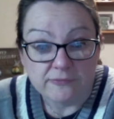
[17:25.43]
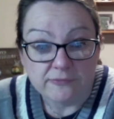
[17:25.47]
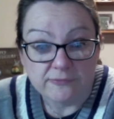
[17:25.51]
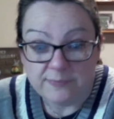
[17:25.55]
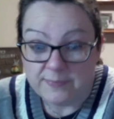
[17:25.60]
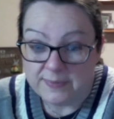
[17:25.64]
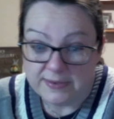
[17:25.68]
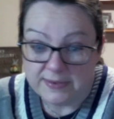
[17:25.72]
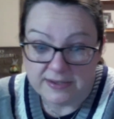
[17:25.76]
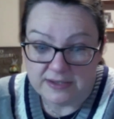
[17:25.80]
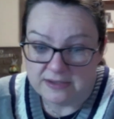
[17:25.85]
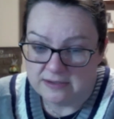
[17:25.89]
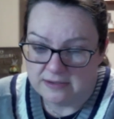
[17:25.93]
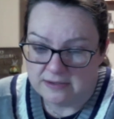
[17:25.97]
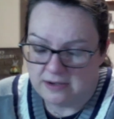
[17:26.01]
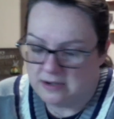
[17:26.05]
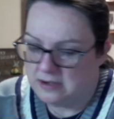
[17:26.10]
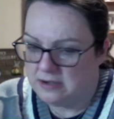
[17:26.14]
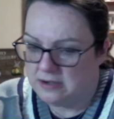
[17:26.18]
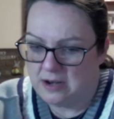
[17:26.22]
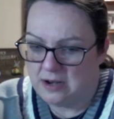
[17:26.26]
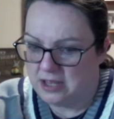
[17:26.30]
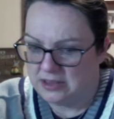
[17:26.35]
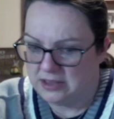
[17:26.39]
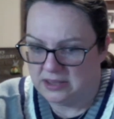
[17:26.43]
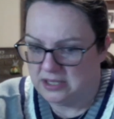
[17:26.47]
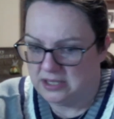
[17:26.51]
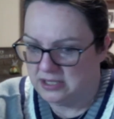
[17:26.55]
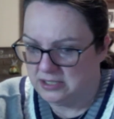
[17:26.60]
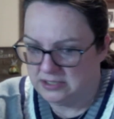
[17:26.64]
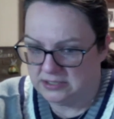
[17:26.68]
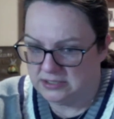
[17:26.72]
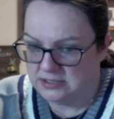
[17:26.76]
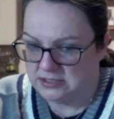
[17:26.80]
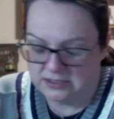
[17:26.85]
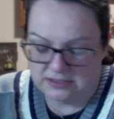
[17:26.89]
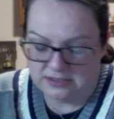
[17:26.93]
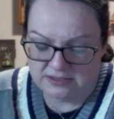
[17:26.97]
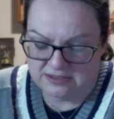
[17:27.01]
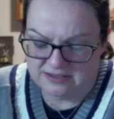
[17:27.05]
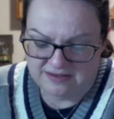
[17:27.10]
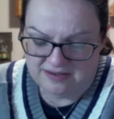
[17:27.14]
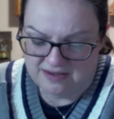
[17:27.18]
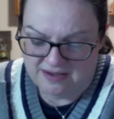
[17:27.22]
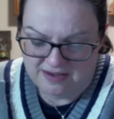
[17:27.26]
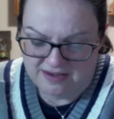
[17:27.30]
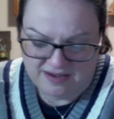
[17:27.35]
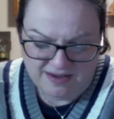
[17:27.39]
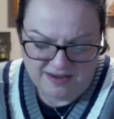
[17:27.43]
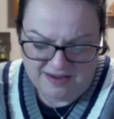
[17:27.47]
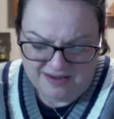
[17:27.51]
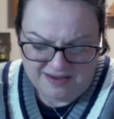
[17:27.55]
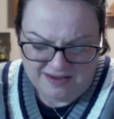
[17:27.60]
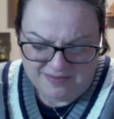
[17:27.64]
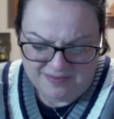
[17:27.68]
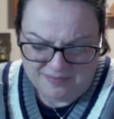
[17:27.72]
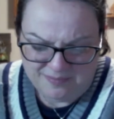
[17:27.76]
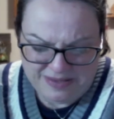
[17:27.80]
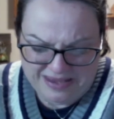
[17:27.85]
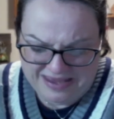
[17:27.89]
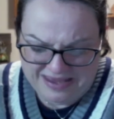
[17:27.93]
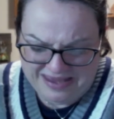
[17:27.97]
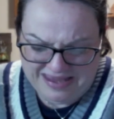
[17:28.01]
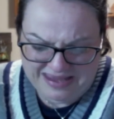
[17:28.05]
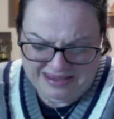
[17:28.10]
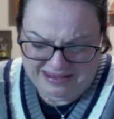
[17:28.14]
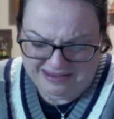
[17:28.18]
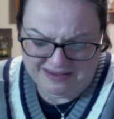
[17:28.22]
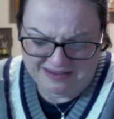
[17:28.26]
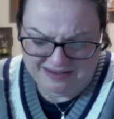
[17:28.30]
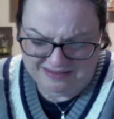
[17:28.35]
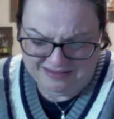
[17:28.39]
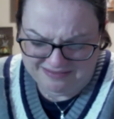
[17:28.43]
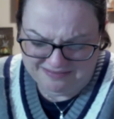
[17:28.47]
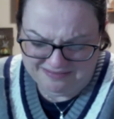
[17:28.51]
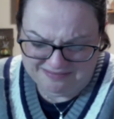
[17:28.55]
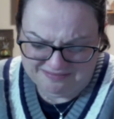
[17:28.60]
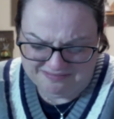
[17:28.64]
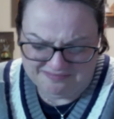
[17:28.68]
but not this. Pink and